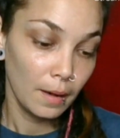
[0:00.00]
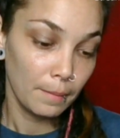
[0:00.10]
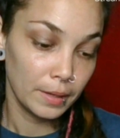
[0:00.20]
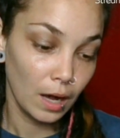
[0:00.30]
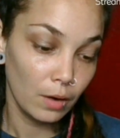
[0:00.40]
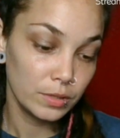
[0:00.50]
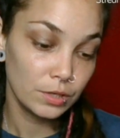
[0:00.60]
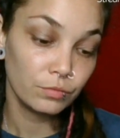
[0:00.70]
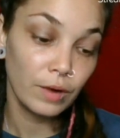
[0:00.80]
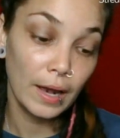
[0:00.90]
Badawi is
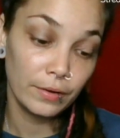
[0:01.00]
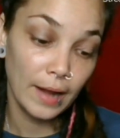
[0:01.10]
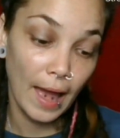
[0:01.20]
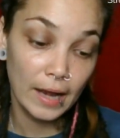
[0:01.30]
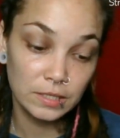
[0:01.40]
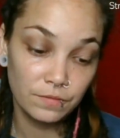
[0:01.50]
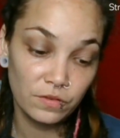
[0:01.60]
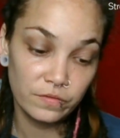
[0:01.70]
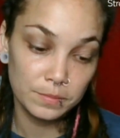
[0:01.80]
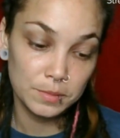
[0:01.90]
a writer and
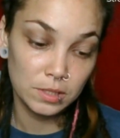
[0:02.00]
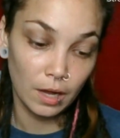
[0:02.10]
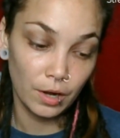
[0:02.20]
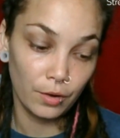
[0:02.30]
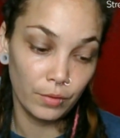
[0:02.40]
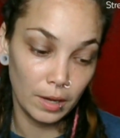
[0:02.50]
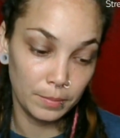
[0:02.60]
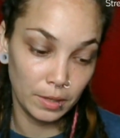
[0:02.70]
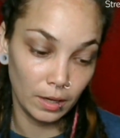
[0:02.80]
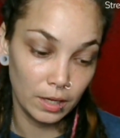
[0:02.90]
activist from Saudi
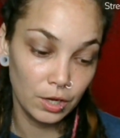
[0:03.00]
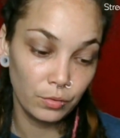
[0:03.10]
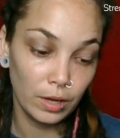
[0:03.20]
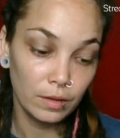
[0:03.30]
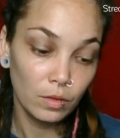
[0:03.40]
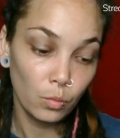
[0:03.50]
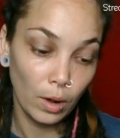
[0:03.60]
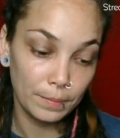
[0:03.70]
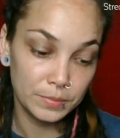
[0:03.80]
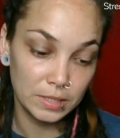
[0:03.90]
Arabia. He created the
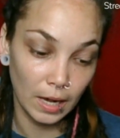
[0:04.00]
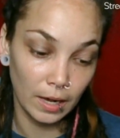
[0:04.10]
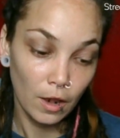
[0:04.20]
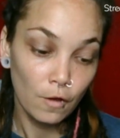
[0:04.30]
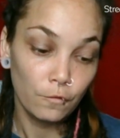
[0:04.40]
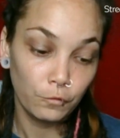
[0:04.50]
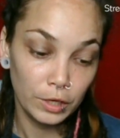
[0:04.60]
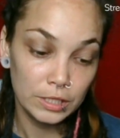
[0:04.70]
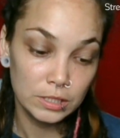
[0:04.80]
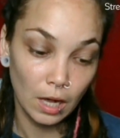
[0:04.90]
website
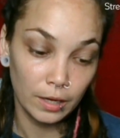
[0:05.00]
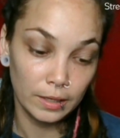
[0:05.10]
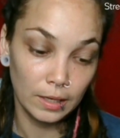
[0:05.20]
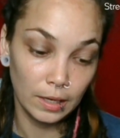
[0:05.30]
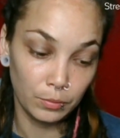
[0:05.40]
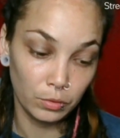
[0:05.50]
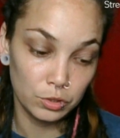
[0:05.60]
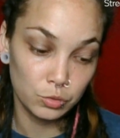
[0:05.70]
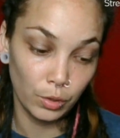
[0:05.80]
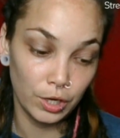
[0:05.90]
Free Saudi
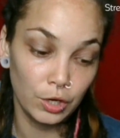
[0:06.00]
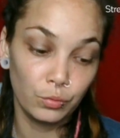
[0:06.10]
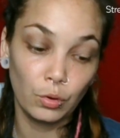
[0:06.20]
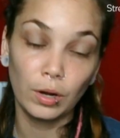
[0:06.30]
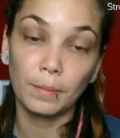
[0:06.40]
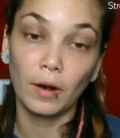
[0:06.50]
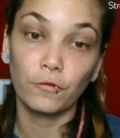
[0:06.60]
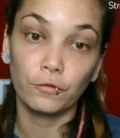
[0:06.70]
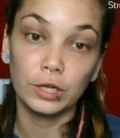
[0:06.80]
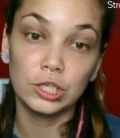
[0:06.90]
Liberals, where he wrote
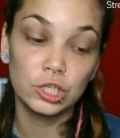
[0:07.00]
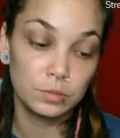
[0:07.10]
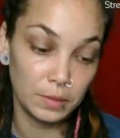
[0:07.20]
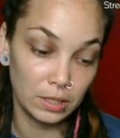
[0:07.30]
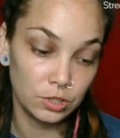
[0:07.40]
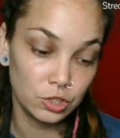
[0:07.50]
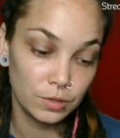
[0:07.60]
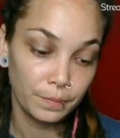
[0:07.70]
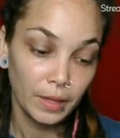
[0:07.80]
about free speech.